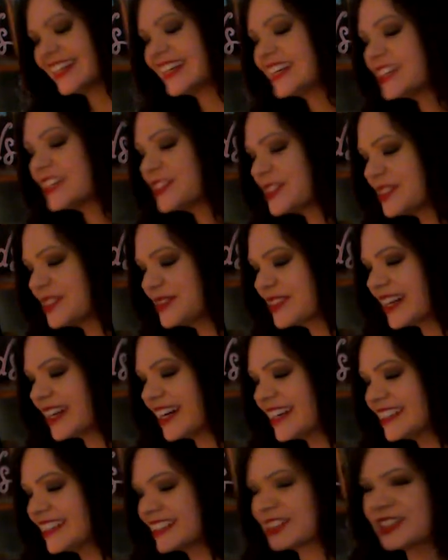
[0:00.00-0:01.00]
We've
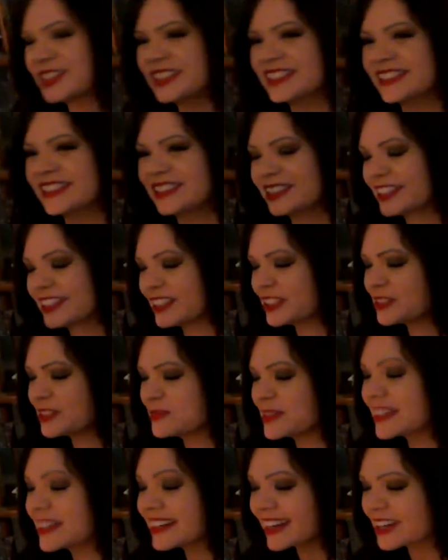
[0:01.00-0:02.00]
got, Jason, you're killing
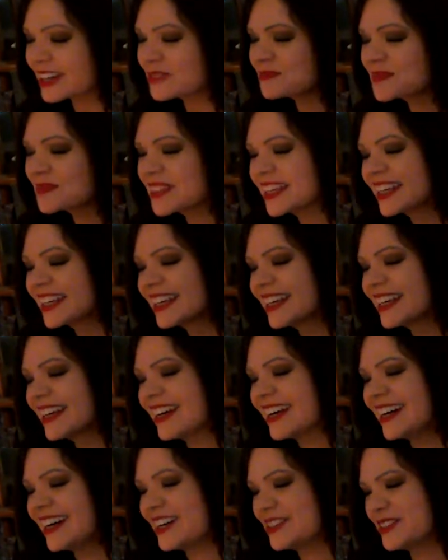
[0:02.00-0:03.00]
me today.
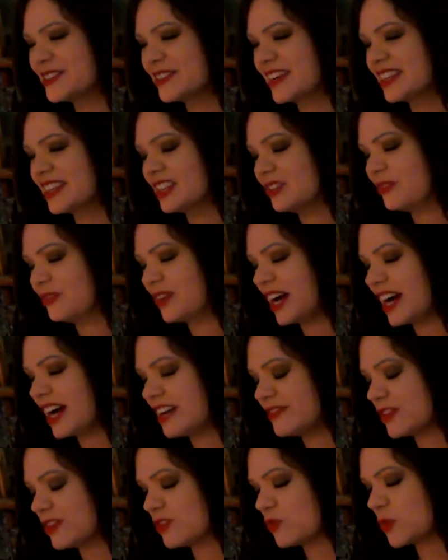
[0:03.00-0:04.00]
We've got the
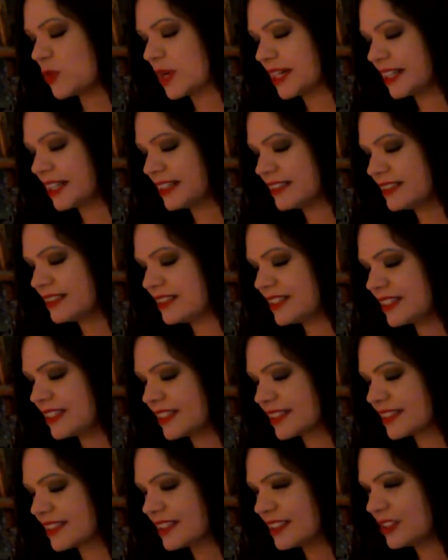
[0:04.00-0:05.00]
Five of Wells
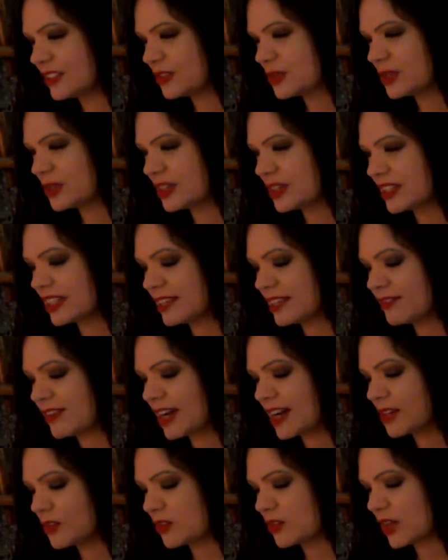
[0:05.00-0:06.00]
or the
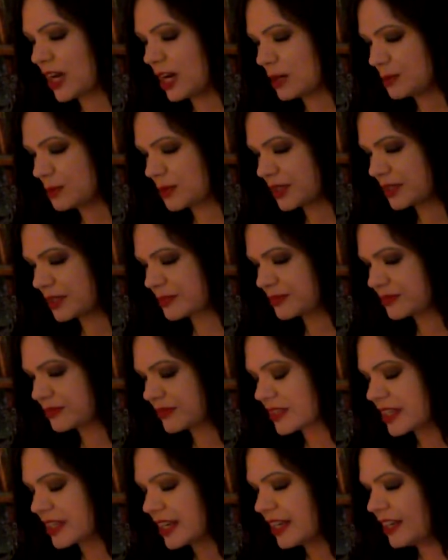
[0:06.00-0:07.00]
Five of Cups.
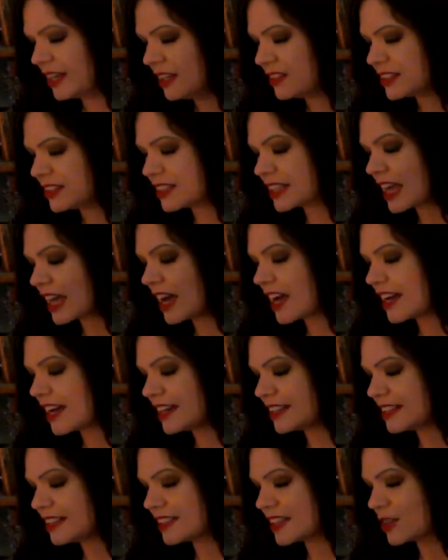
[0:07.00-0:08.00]
The
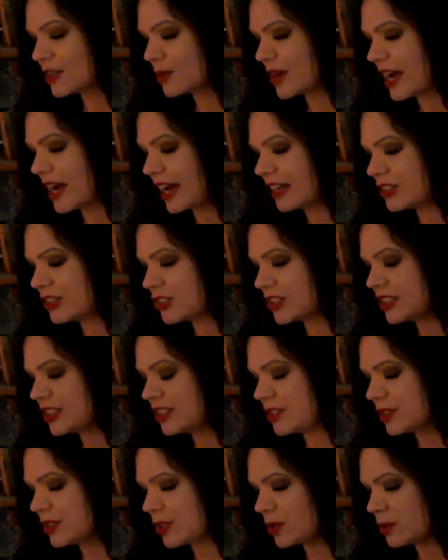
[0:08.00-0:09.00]
skies, they were ashen
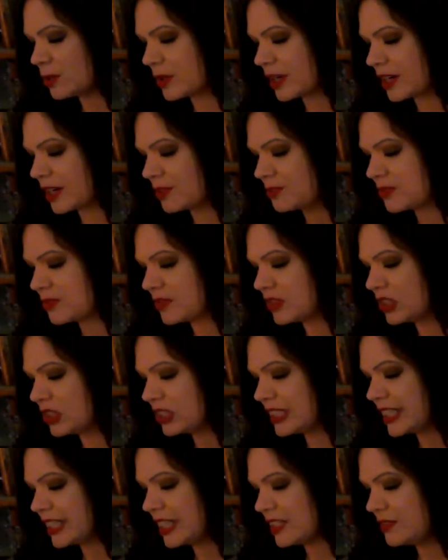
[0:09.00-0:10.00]
and sober. The
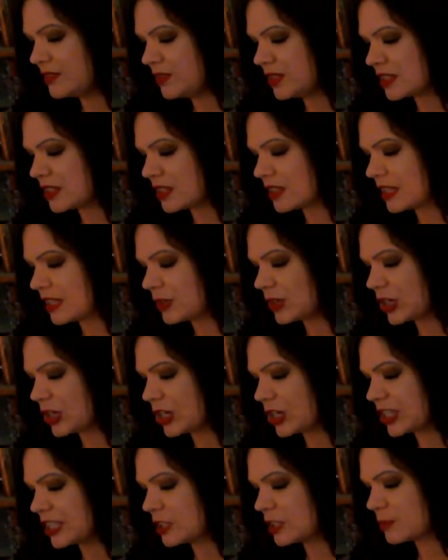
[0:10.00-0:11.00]
leaves, they were
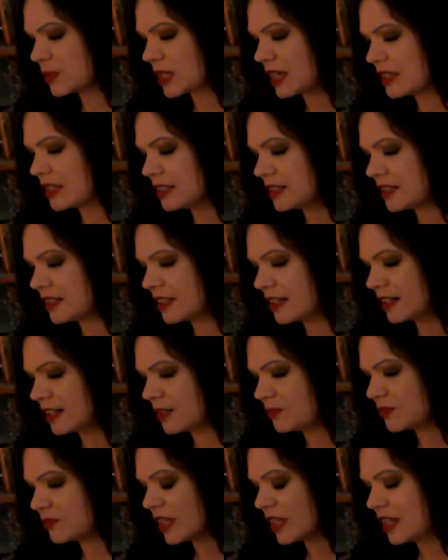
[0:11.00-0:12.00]
crisped and
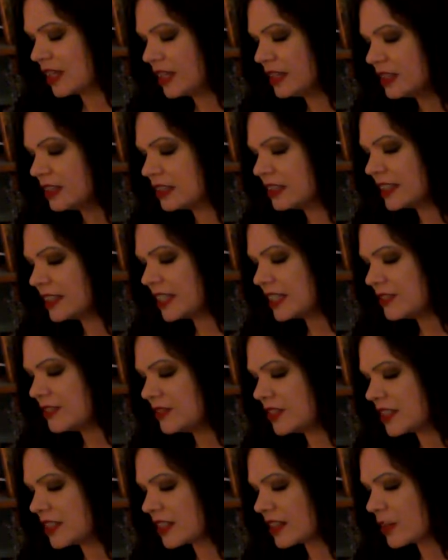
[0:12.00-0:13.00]
sere. The
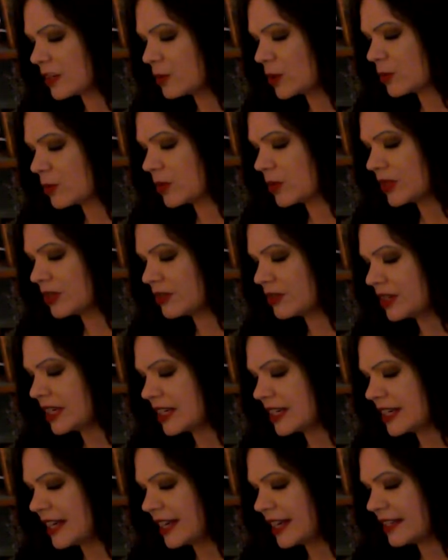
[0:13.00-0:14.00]
leaves, they were
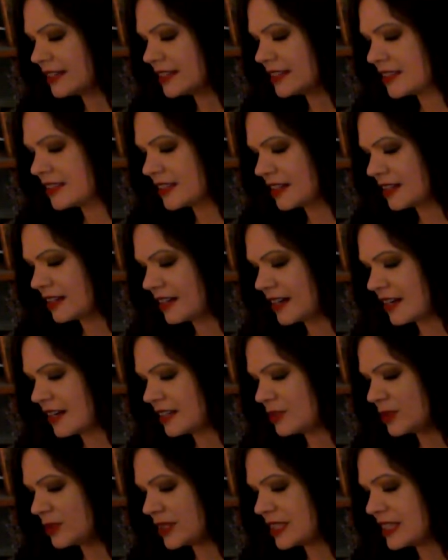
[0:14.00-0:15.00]
withering and sere.
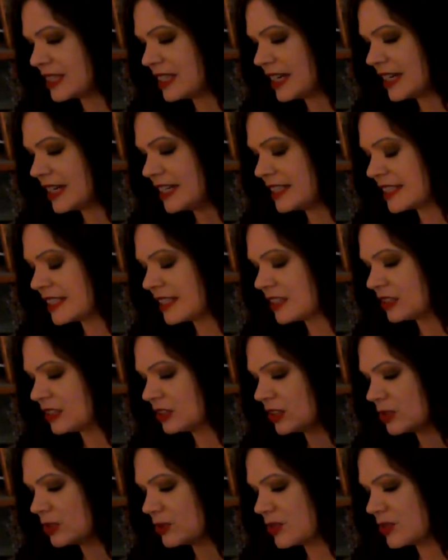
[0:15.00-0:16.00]
It was night in the
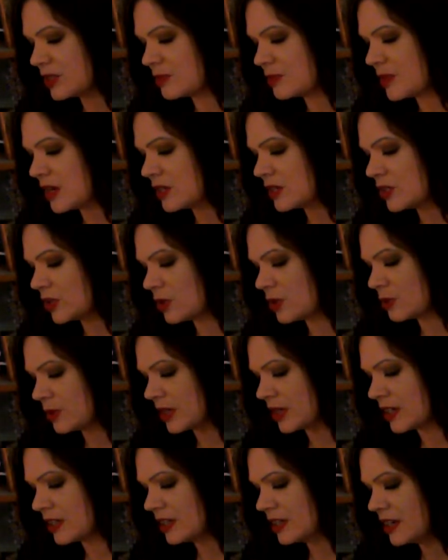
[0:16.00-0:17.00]
lonesome
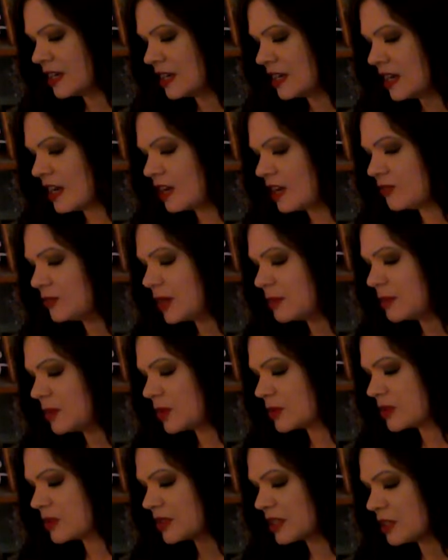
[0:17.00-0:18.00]
October of my
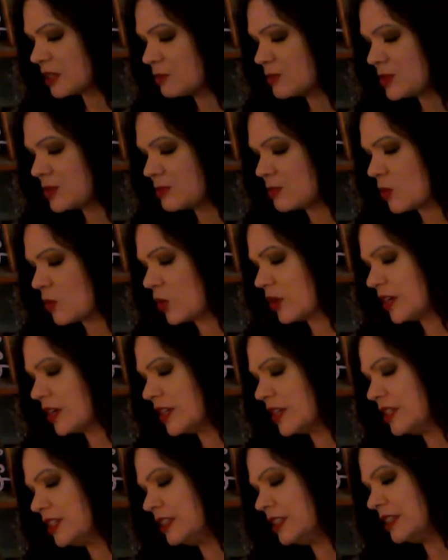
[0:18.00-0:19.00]
most
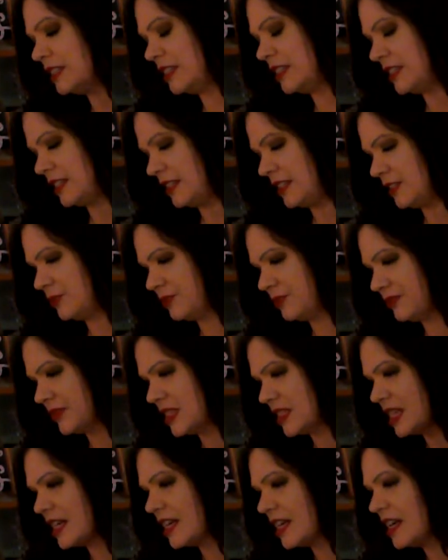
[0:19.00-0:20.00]
immemorial year.
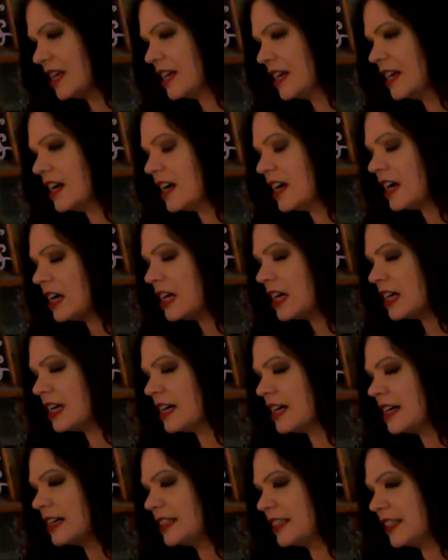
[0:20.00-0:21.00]

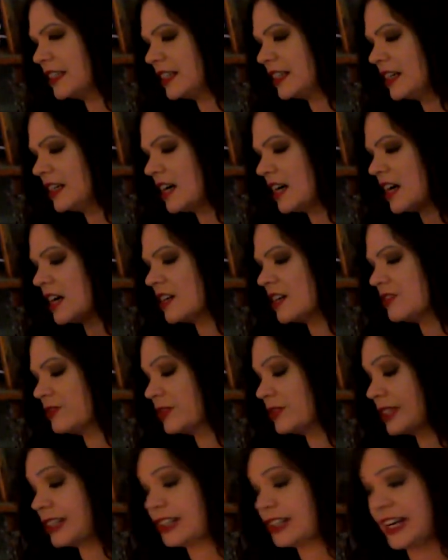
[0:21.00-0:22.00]
A year of
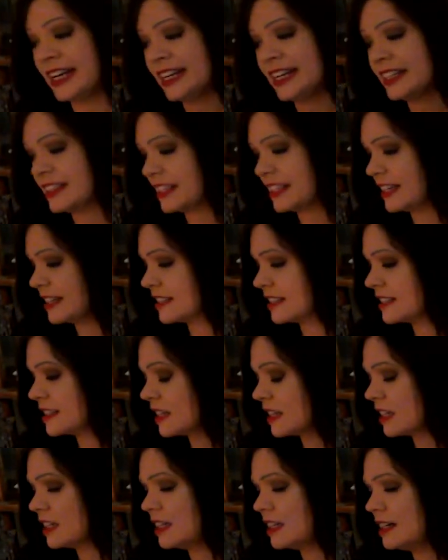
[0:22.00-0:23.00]
regretting things,
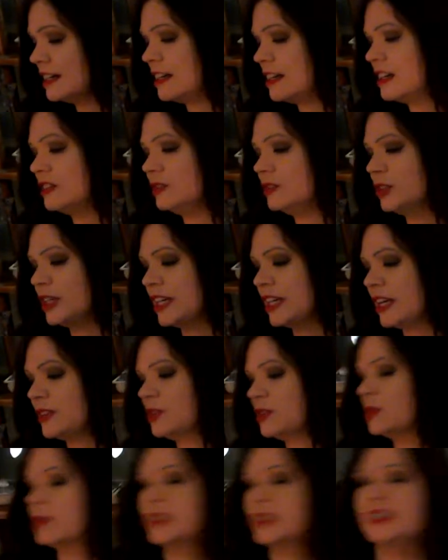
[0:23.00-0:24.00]
a year of looking out
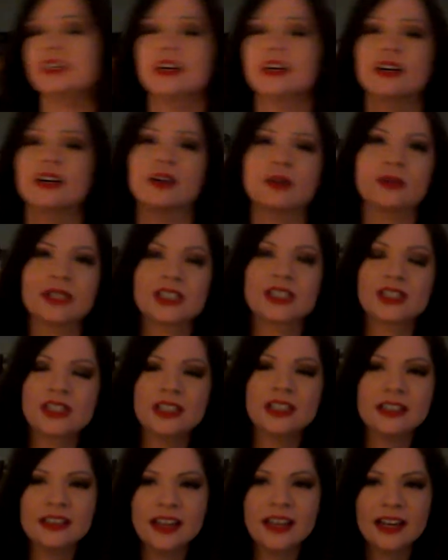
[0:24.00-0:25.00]
the window,
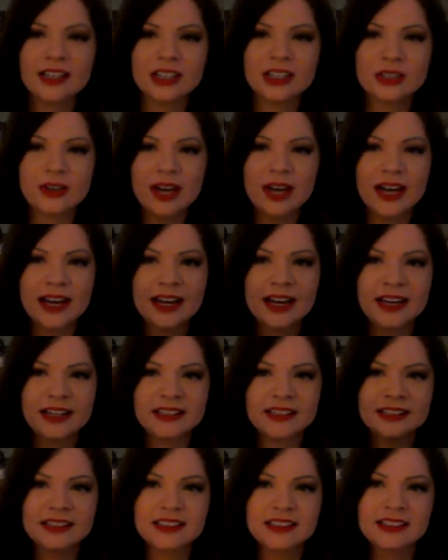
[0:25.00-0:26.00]
wishing that you
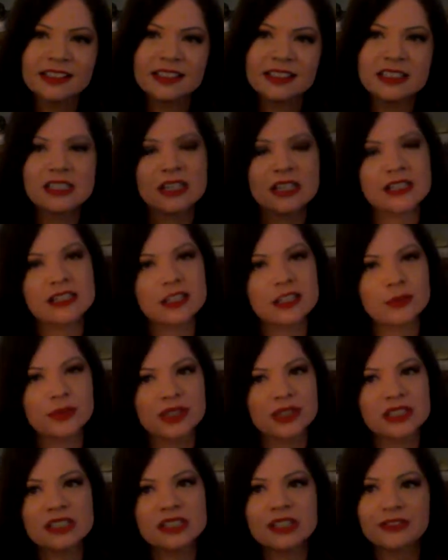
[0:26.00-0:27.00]
had done
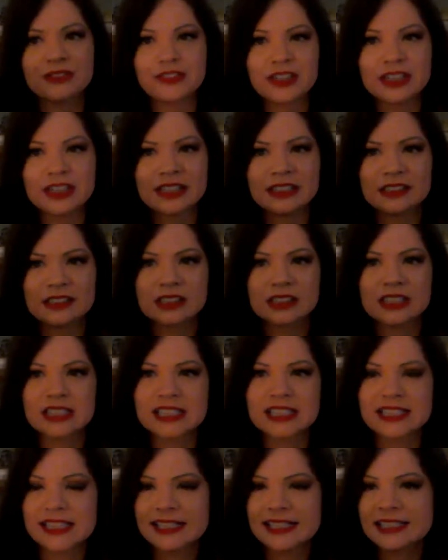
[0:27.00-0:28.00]
something different,
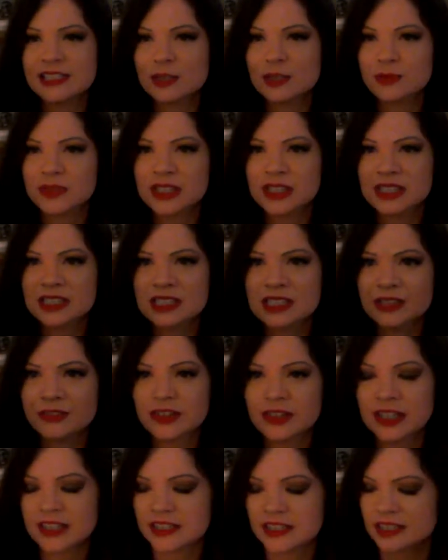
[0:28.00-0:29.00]
said something
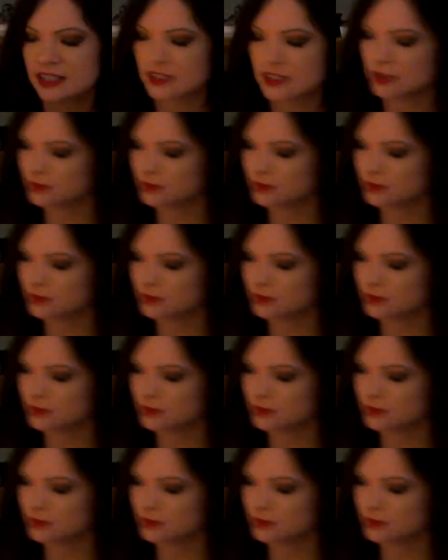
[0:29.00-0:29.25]
different.